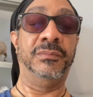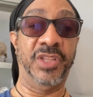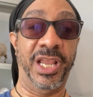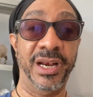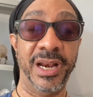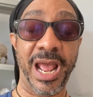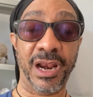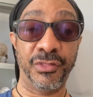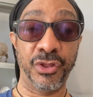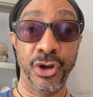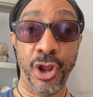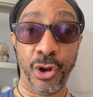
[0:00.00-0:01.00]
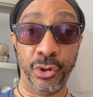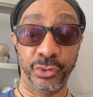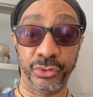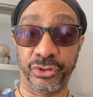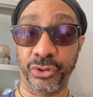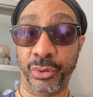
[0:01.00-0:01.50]
in and out of the
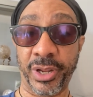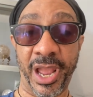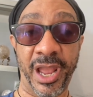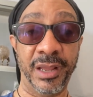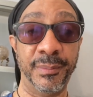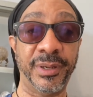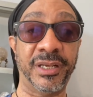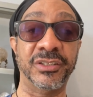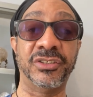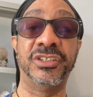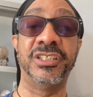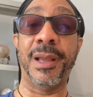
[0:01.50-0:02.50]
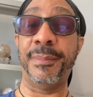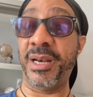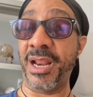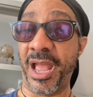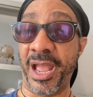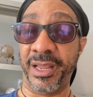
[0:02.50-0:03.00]
nose, okay? Because
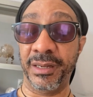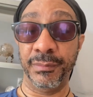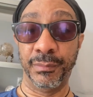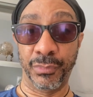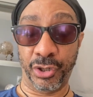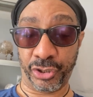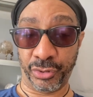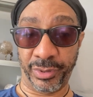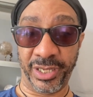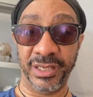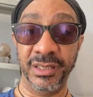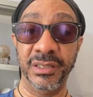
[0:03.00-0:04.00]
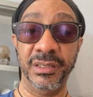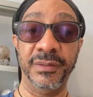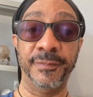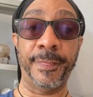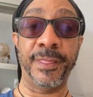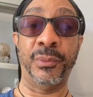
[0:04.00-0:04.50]
Gemini, Mercury,
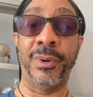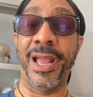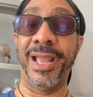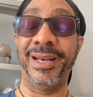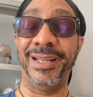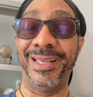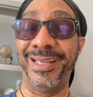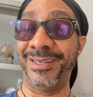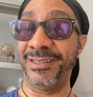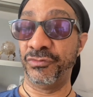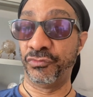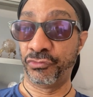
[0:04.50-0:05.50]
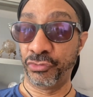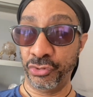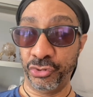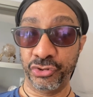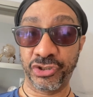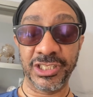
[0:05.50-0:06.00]
right, it
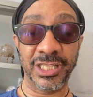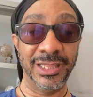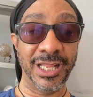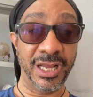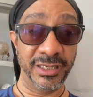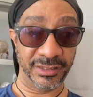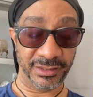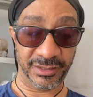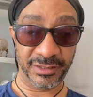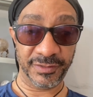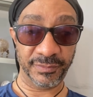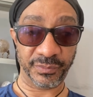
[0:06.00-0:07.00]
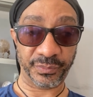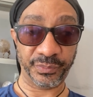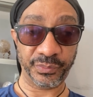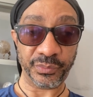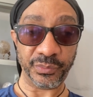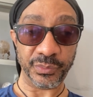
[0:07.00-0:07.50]
rules the lungs,
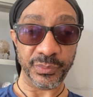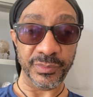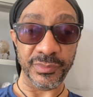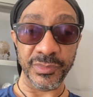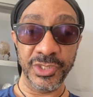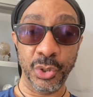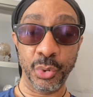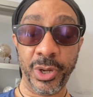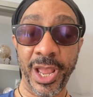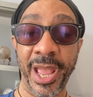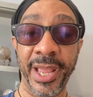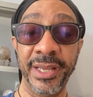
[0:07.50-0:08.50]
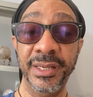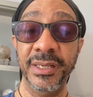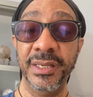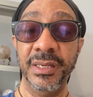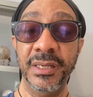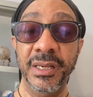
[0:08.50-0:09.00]
okay?
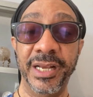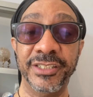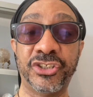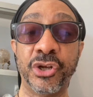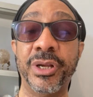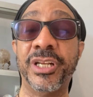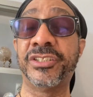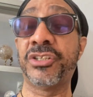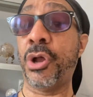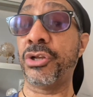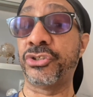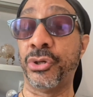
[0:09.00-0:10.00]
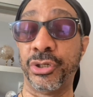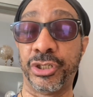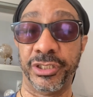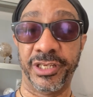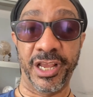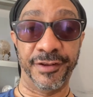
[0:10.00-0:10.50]
And so it is also a
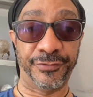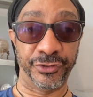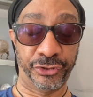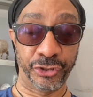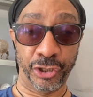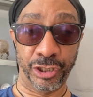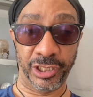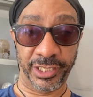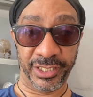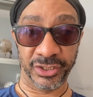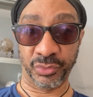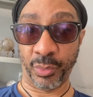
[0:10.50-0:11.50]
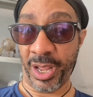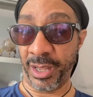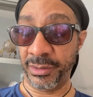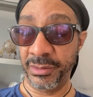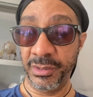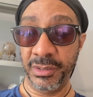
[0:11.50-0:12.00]
good day for journaling as
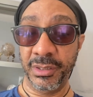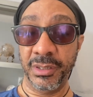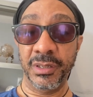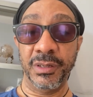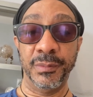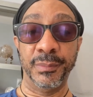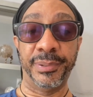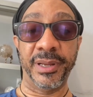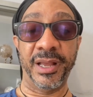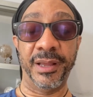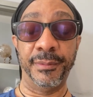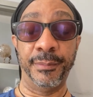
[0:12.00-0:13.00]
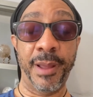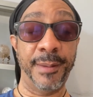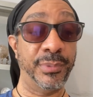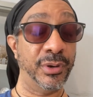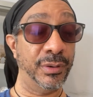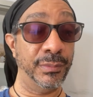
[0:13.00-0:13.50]
well. But
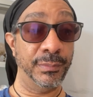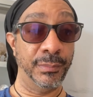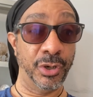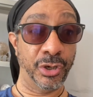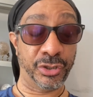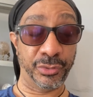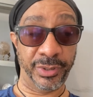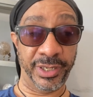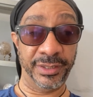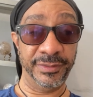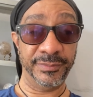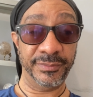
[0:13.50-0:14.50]
remember, Mercury